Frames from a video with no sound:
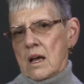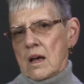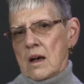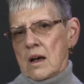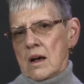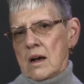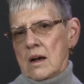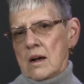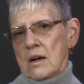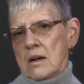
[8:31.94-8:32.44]

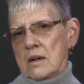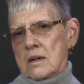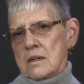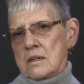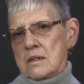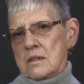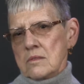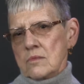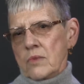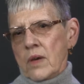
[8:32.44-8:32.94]

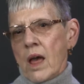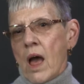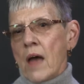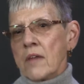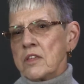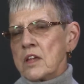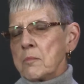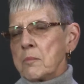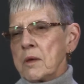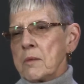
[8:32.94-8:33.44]

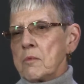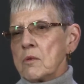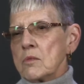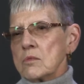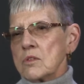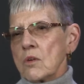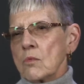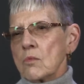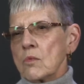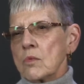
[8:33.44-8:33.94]
I think people
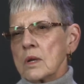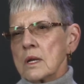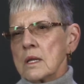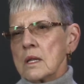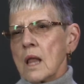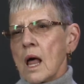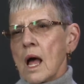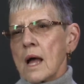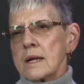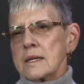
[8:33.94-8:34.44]
don't
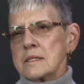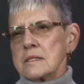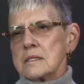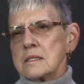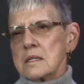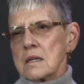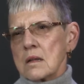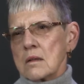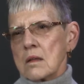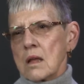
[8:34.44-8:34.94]
realize
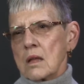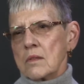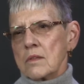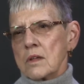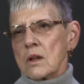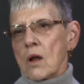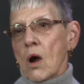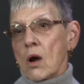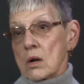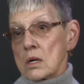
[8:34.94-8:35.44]

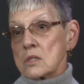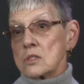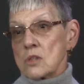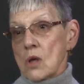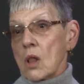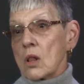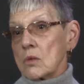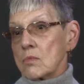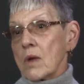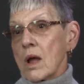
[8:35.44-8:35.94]
that art is
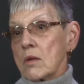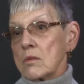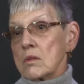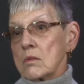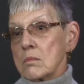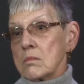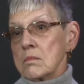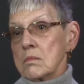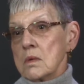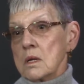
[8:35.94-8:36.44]
all around
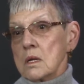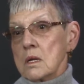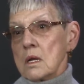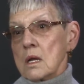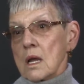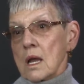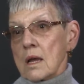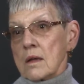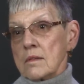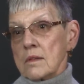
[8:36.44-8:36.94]
them.
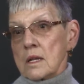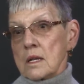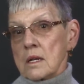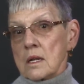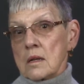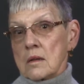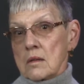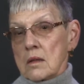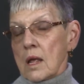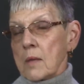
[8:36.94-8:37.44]
And that
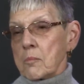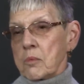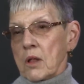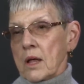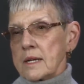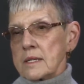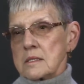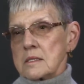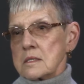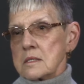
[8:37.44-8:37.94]
it
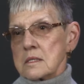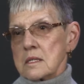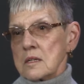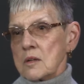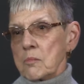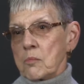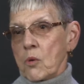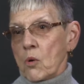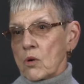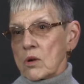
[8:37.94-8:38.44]
plays an
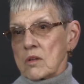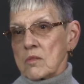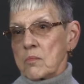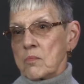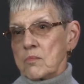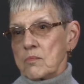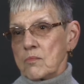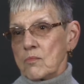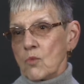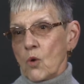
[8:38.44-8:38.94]
important
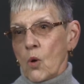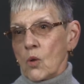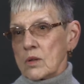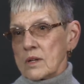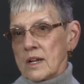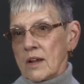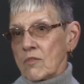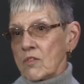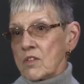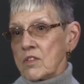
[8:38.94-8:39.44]
role
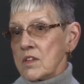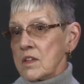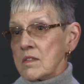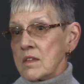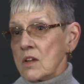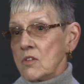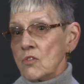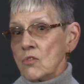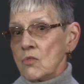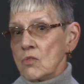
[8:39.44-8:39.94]
in everything
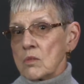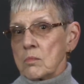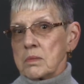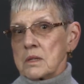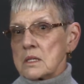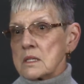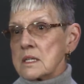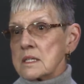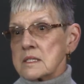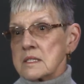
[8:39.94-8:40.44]
they do, the
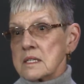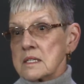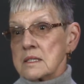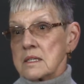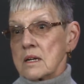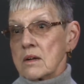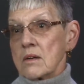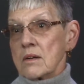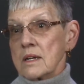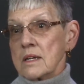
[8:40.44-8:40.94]
buildings that
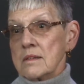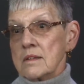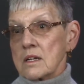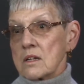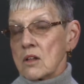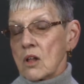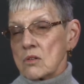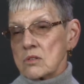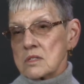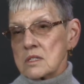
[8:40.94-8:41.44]
they're in, the
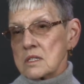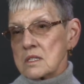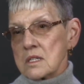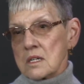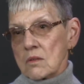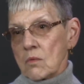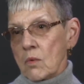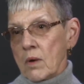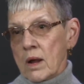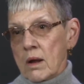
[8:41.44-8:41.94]
clothes that
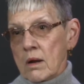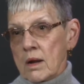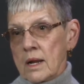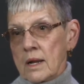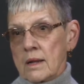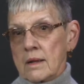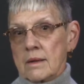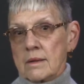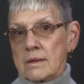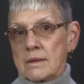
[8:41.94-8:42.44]
they're
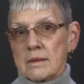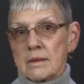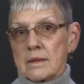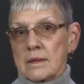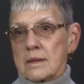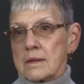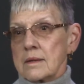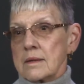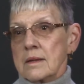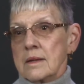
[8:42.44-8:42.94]
wearing,
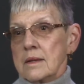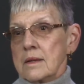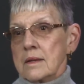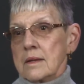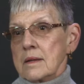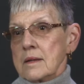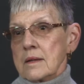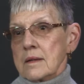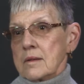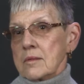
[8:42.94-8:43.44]

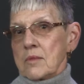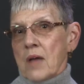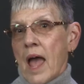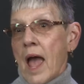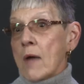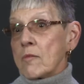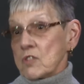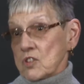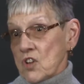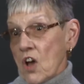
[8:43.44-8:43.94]

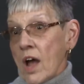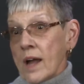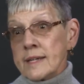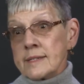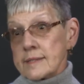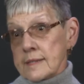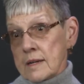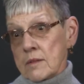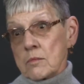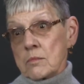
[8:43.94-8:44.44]
the
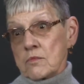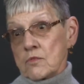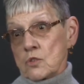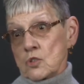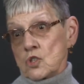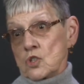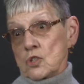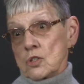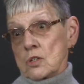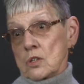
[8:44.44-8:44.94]
advertising, for
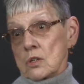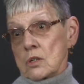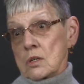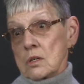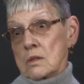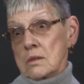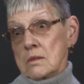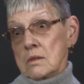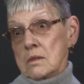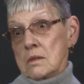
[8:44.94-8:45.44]
sure.
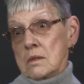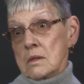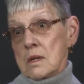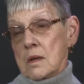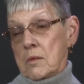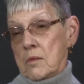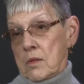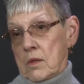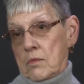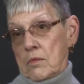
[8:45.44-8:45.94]

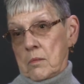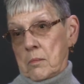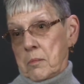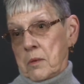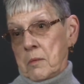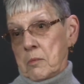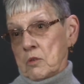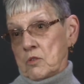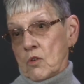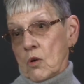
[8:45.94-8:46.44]
Mm-hmm. The
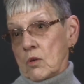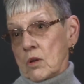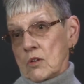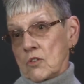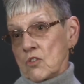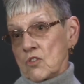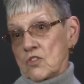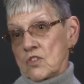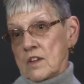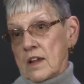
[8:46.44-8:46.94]
people don't
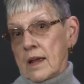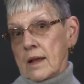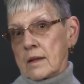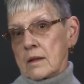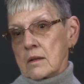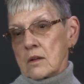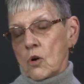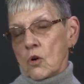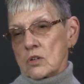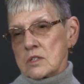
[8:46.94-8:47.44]
understand.
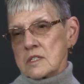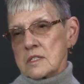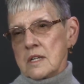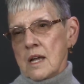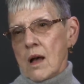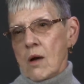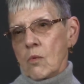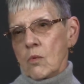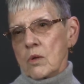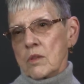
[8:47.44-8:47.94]
And, of course,
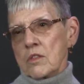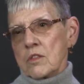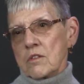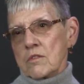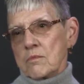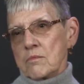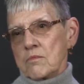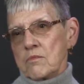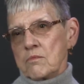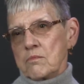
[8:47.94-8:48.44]
now with
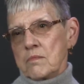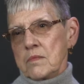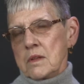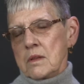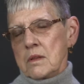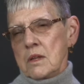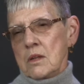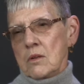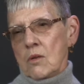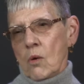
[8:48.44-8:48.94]
the
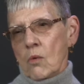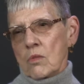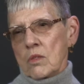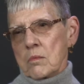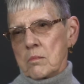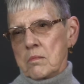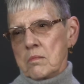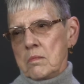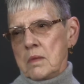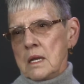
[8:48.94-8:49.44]

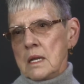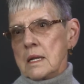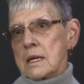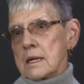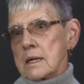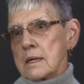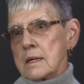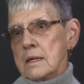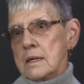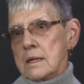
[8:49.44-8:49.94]

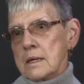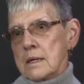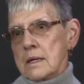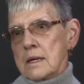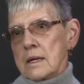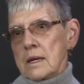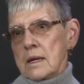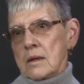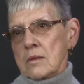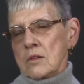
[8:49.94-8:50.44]
media
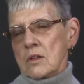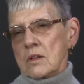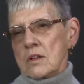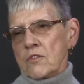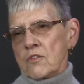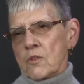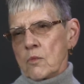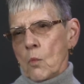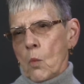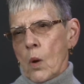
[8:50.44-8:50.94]
and the
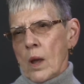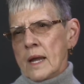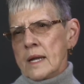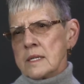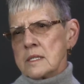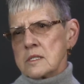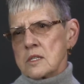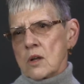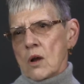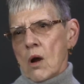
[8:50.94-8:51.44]
different
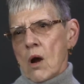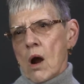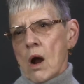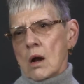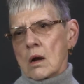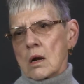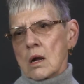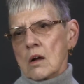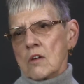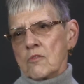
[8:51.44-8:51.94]
ways there
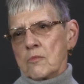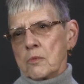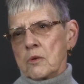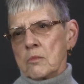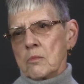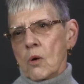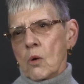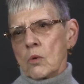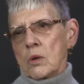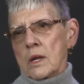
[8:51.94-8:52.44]
are of
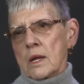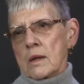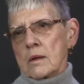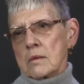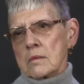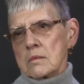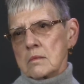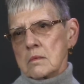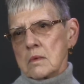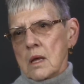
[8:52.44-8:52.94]

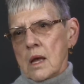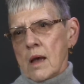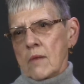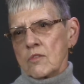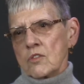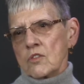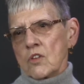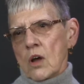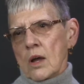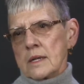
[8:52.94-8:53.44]
promoting
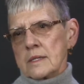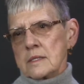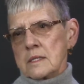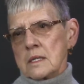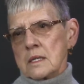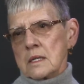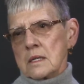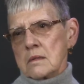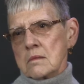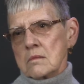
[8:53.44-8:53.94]

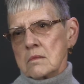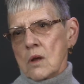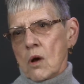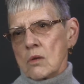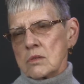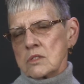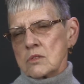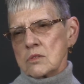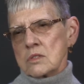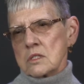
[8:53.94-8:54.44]
advertising and
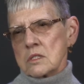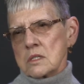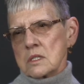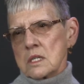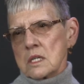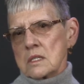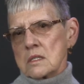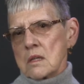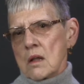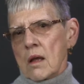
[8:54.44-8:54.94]
all sorts of
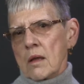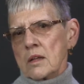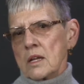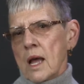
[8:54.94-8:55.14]
things.